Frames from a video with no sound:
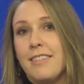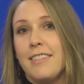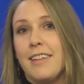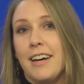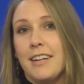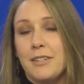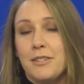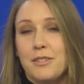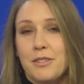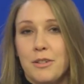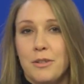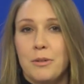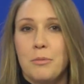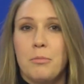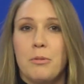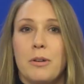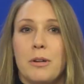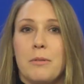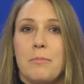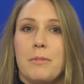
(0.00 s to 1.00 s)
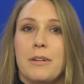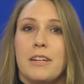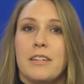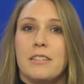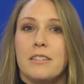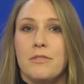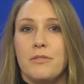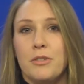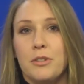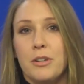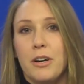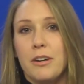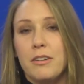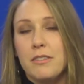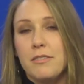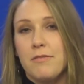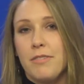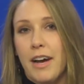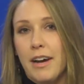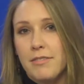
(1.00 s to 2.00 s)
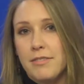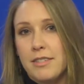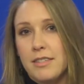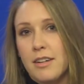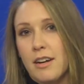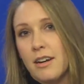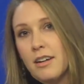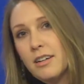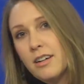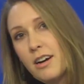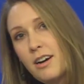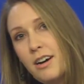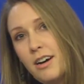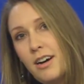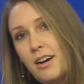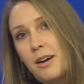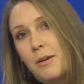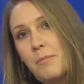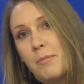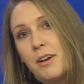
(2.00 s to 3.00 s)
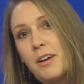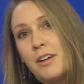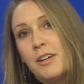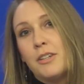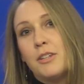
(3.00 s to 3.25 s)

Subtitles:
That is so important because if you go to FAFSA.com,